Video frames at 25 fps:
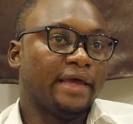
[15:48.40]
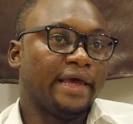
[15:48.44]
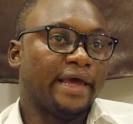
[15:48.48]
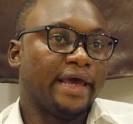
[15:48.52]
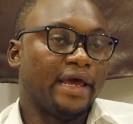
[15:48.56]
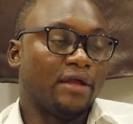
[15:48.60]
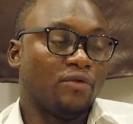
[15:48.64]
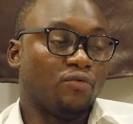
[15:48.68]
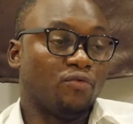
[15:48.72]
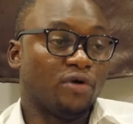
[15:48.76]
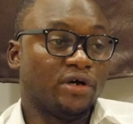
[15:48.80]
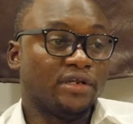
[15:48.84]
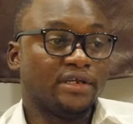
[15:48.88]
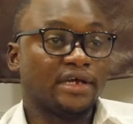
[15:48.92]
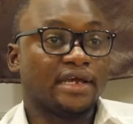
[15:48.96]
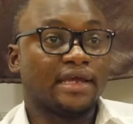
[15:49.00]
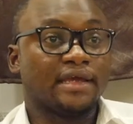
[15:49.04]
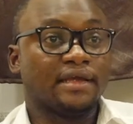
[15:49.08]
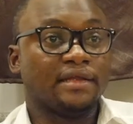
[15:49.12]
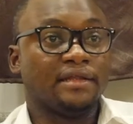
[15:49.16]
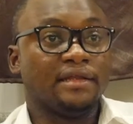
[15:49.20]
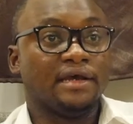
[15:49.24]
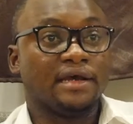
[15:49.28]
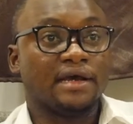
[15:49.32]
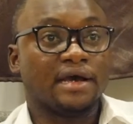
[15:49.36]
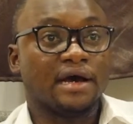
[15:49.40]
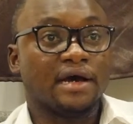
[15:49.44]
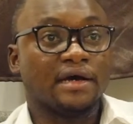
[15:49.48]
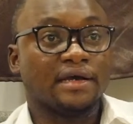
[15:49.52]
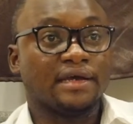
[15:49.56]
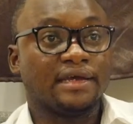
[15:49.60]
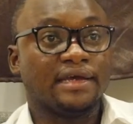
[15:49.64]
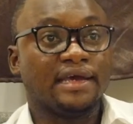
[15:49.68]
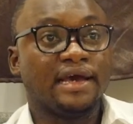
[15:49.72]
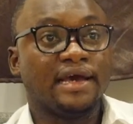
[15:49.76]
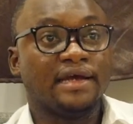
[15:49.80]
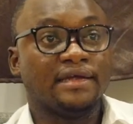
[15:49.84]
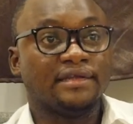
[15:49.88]
And when the car
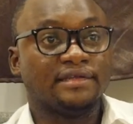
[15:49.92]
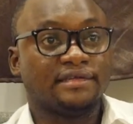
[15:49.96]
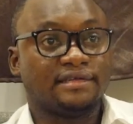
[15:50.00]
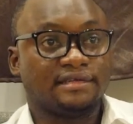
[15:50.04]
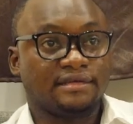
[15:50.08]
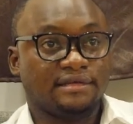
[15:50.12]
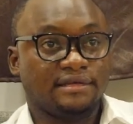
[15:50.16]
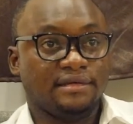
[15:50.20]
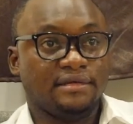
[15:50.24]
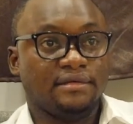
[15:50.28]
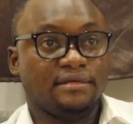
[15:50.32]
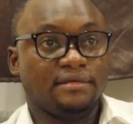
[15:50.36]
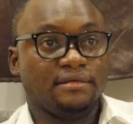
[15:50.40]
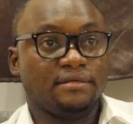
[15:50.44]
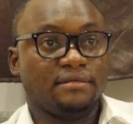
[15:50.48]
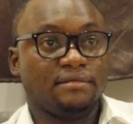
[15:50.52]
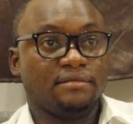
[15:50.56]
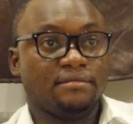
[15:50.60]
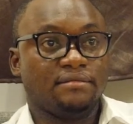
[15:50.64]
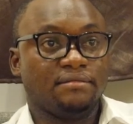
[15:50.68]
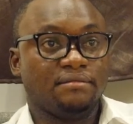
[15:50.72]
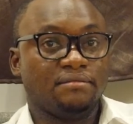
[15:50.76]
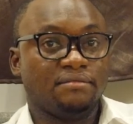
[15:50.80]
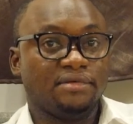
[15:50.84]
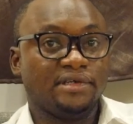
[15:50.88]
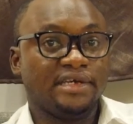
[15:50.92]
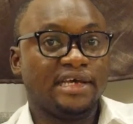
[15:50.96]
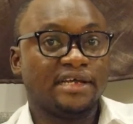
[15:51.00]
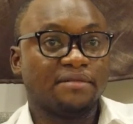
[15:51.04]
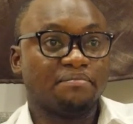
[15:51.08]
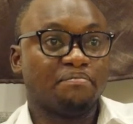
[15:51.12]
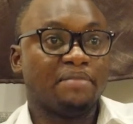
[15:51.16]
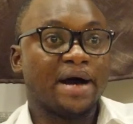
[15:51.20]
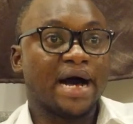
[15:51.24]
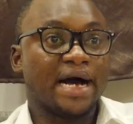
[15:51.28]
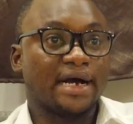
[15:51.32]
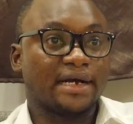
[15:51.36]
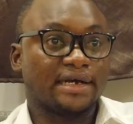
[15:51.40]
get
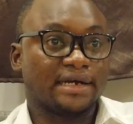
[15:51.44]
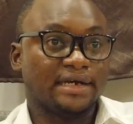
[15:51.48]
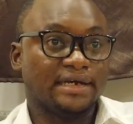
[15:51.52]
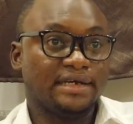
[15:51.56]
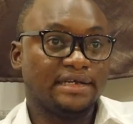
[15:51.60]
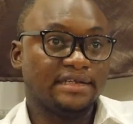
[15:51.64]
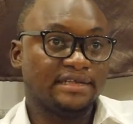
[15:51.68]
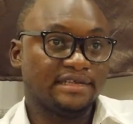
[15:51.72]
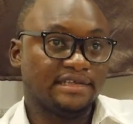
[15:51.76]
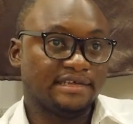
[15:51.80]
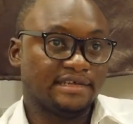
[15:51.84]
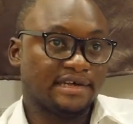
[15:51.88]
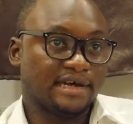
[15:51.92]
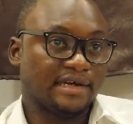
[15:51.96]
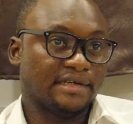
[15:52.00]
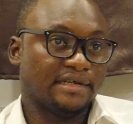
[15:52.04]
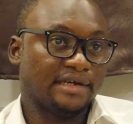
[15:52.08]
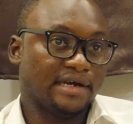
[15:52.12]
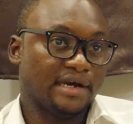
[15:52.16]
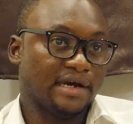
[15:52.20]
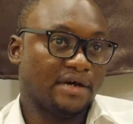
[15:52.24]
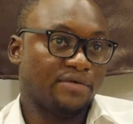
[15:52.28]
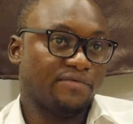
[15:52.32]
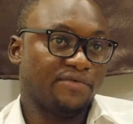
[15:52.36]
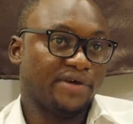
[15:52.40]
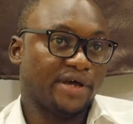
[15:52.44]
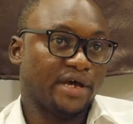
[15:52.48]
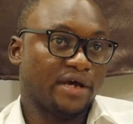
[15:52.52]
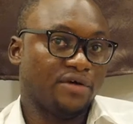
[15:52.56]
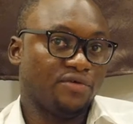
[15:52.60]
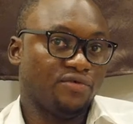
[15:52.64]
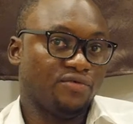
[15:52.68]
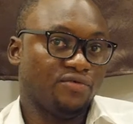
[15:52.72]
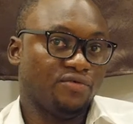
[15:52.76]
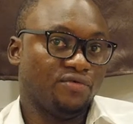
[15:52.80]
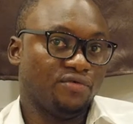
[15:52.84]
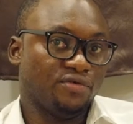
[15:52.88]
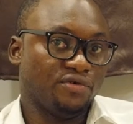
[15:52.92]
back inside the area,
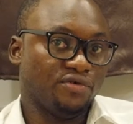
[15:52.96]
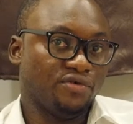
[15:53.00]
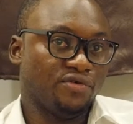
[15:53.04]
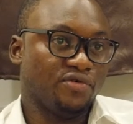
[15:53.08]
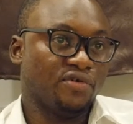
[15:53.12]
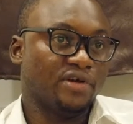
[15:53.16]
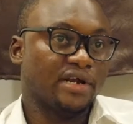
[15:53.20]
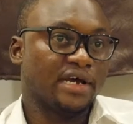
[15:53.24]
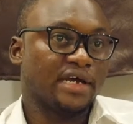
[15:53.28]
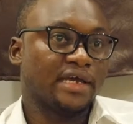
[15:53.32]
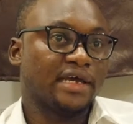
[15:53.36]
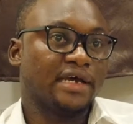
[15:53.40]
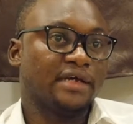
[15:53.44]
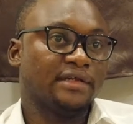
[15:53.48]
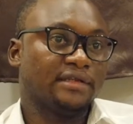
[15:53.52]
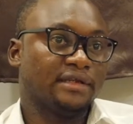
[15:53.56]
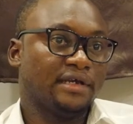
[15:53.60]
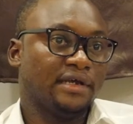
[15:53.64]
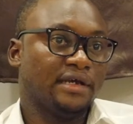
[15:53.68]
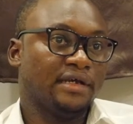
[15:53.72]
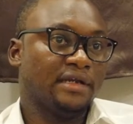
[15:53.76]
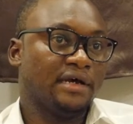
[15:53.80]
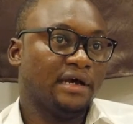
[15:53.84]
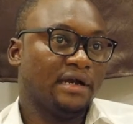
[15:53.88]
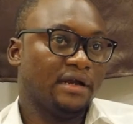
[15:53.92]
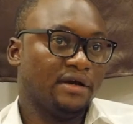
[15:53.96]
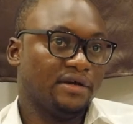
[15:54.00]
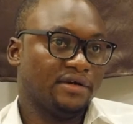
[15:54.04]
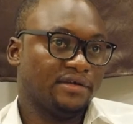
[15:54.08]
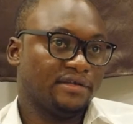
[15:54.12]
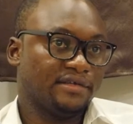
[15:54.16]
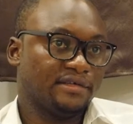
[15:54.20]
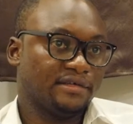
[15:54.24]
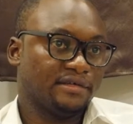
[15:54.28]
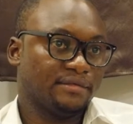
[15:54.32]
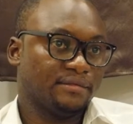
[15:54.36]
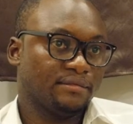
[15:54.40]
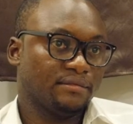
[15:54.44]
you're gonna get an
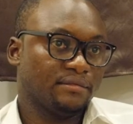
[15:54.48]
alert.